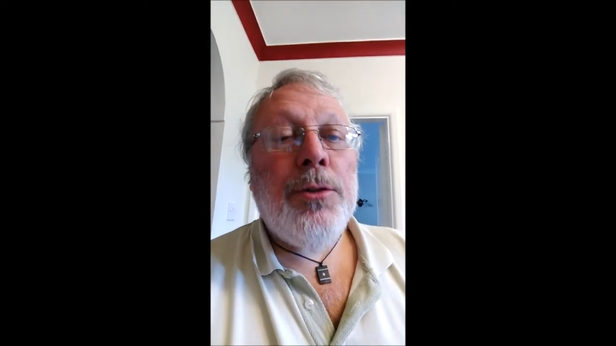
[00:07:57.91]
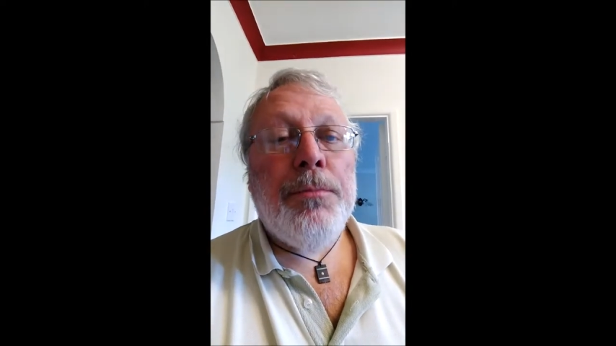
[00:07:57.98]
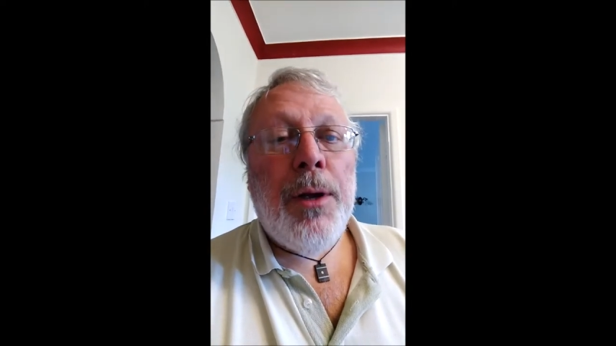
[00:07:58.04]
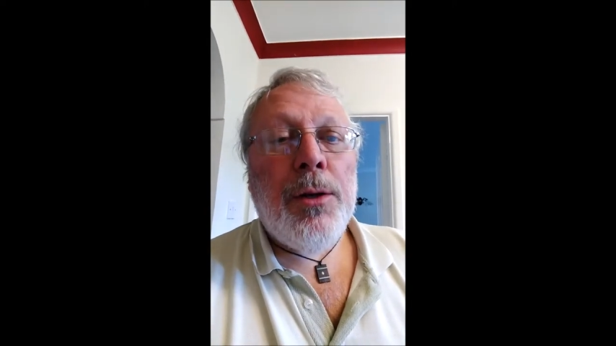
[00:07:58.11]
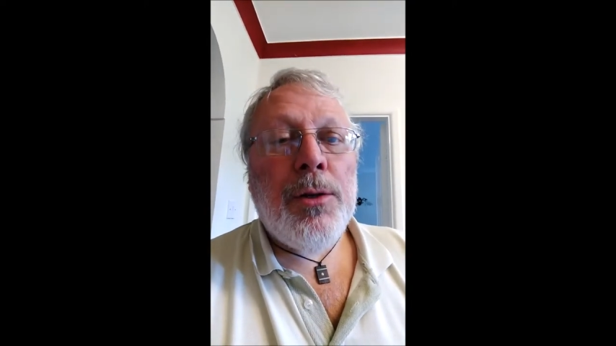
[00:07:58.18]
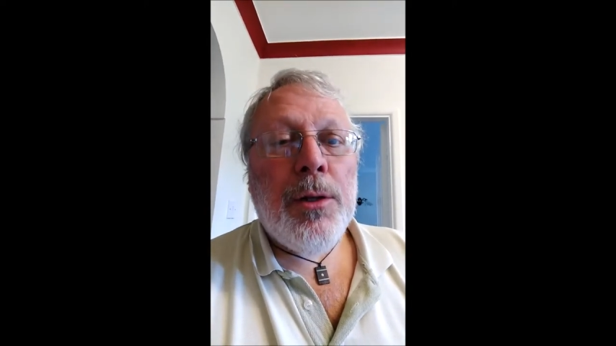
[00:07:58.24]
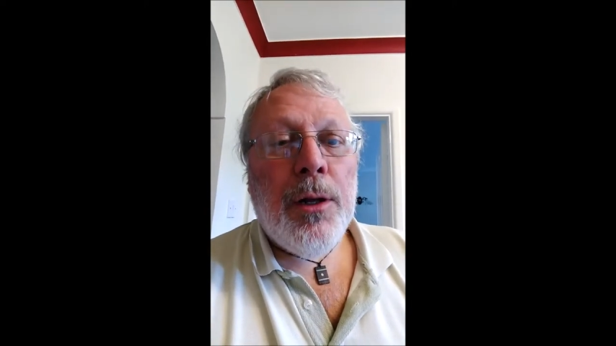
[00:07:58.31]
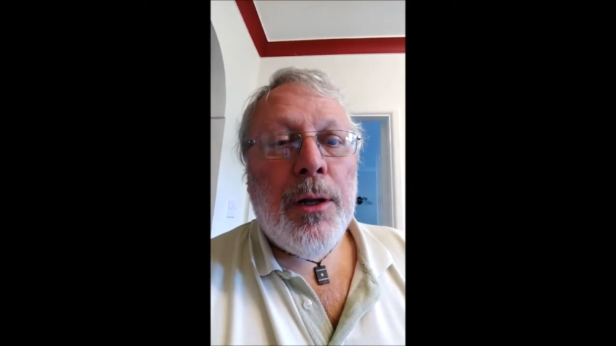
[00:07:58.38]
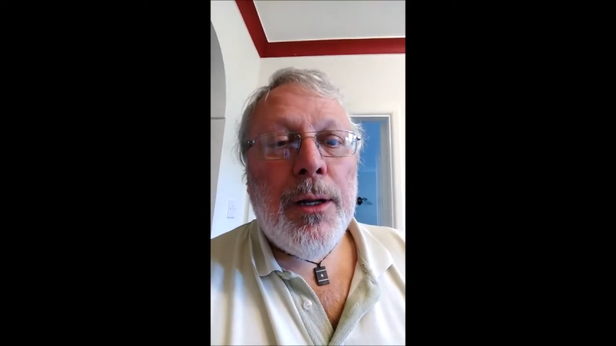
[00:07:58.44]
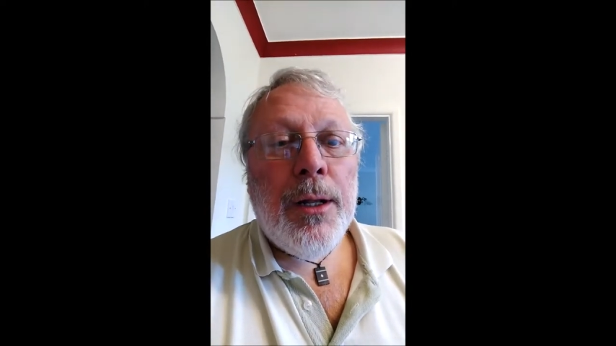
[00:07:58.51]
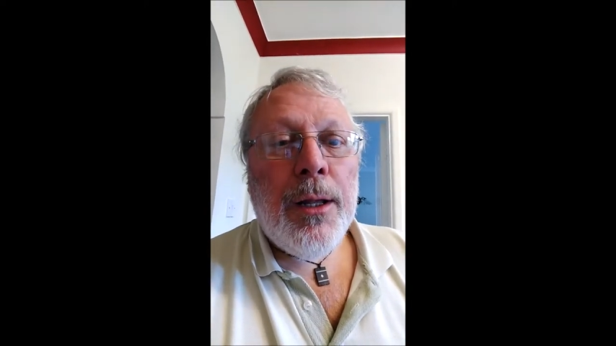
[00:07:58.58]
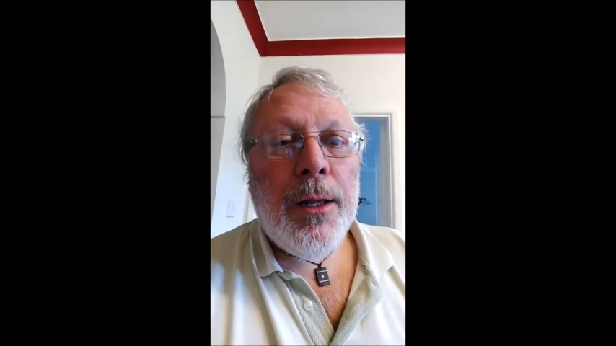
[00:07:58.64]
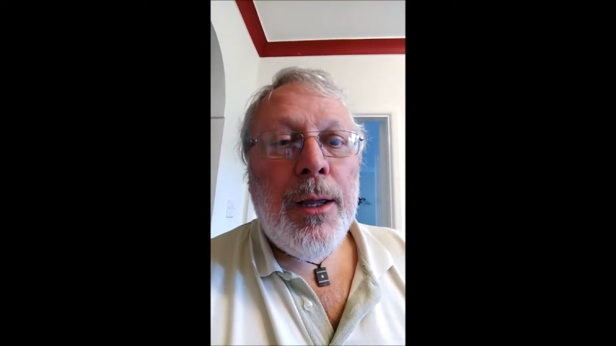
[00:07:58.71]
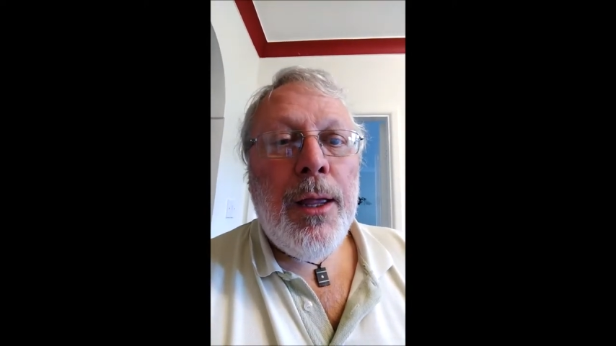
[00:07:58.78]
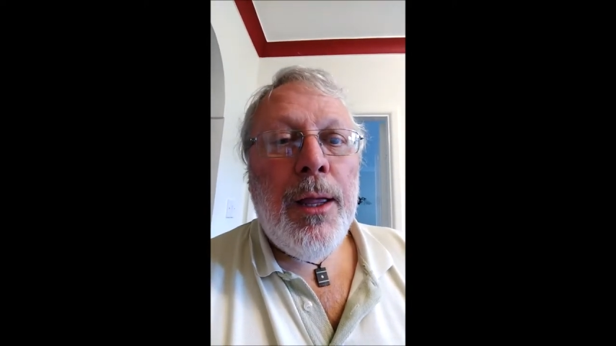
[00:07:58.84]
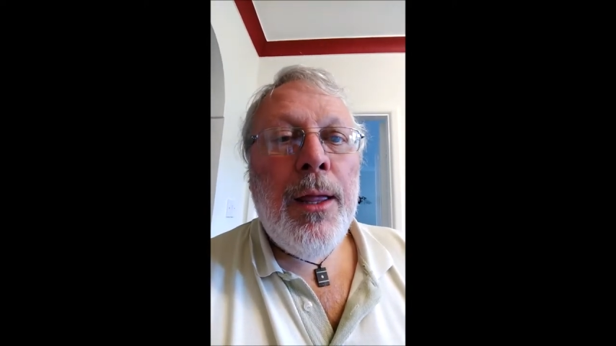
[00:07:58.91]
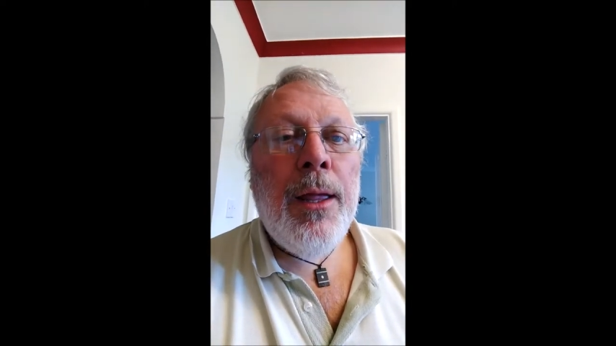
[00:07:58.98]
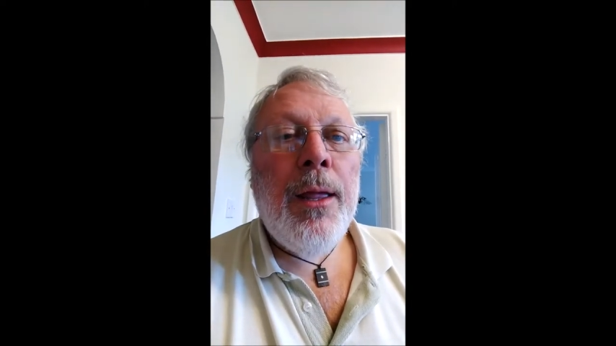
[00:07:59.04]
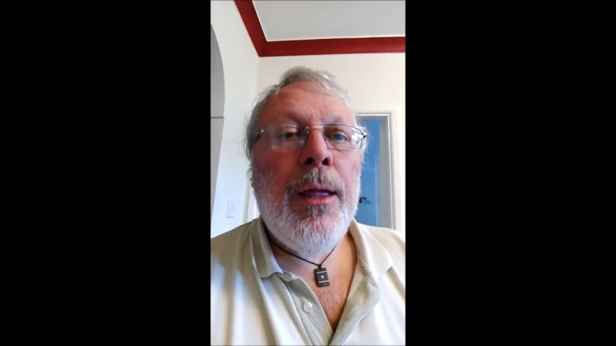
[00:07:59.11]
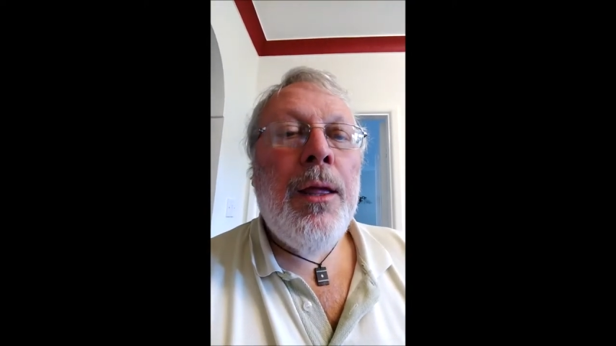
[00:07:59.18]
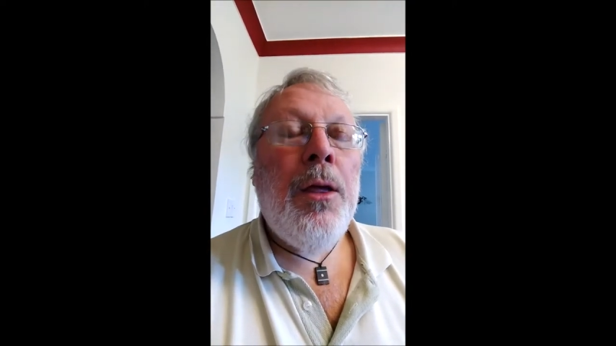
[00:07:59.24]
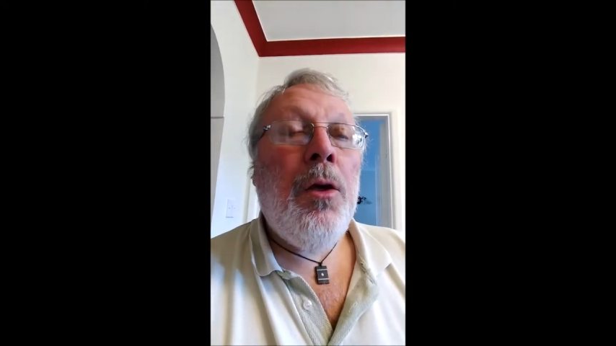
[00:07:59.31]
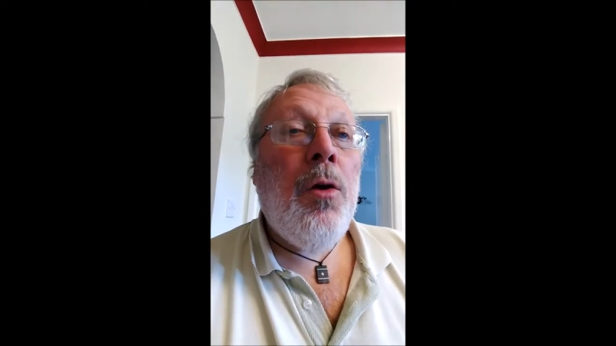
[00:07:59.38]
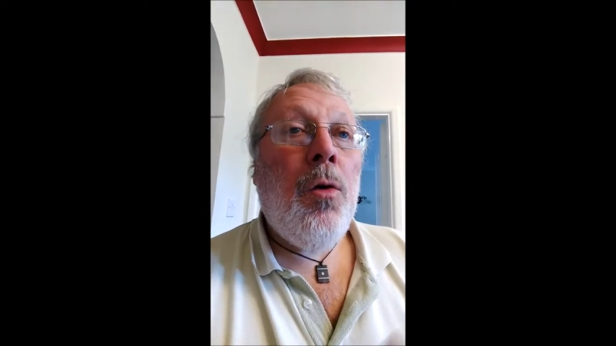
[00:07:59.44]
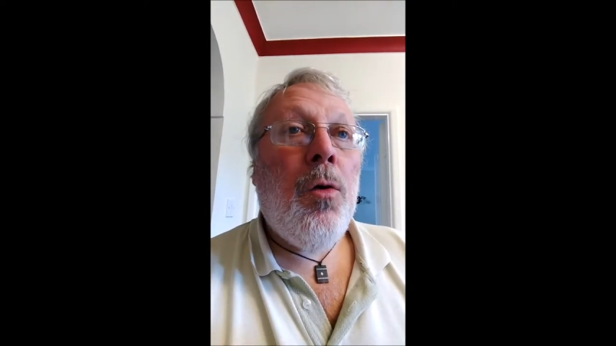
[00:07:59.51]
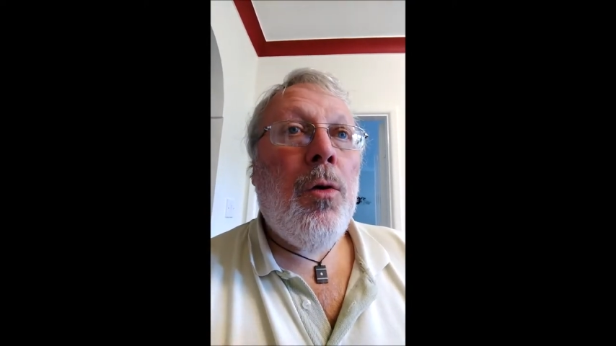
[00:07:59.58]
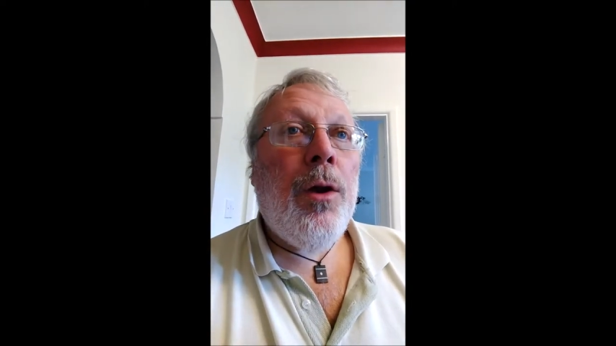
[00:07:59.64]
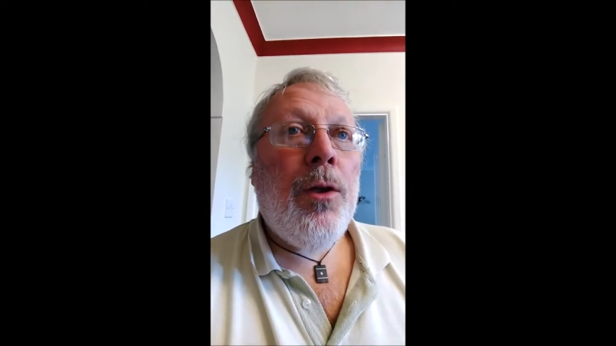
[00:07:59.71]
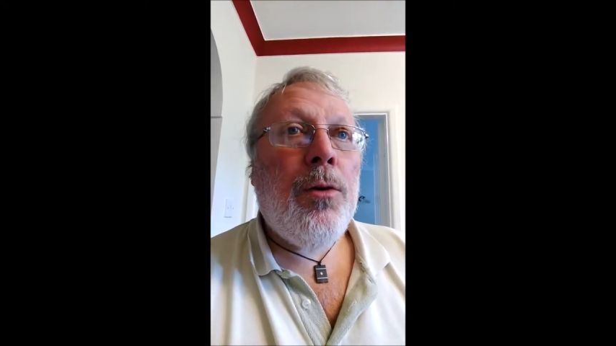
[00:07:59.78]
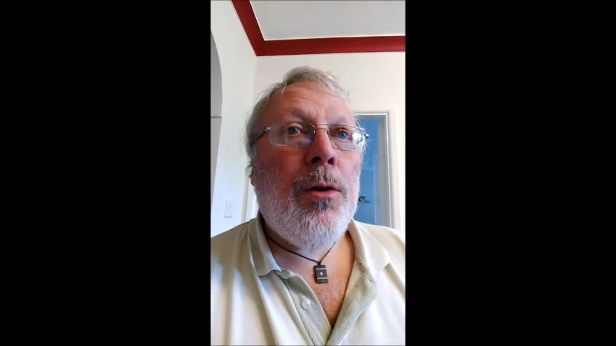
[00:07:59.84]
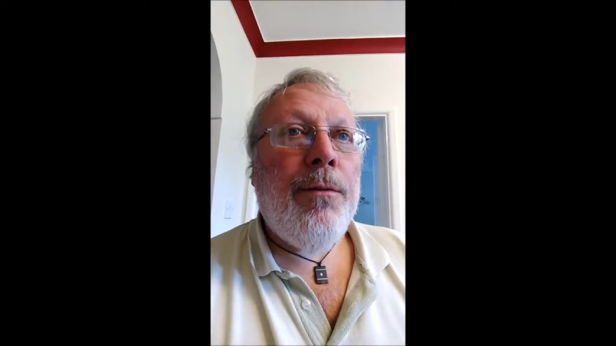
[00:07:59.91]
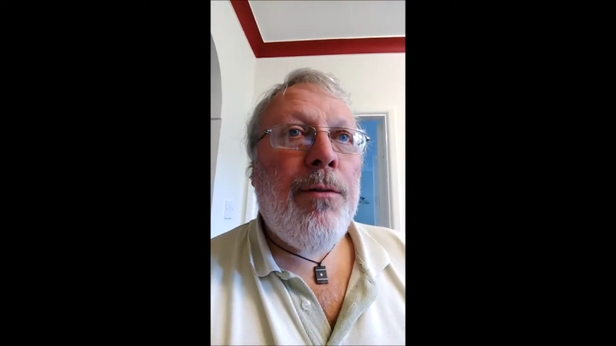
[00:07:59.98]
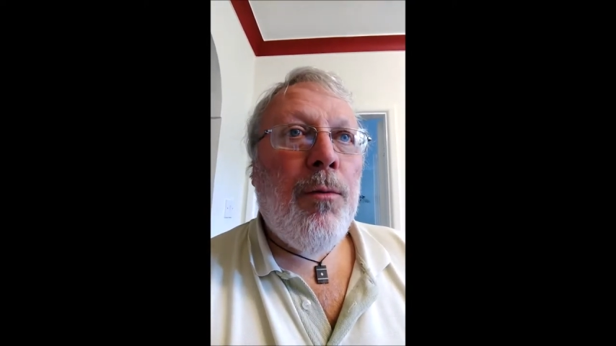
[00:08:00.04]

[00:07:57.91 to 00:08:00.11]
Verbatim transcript: most likely, or I could, if I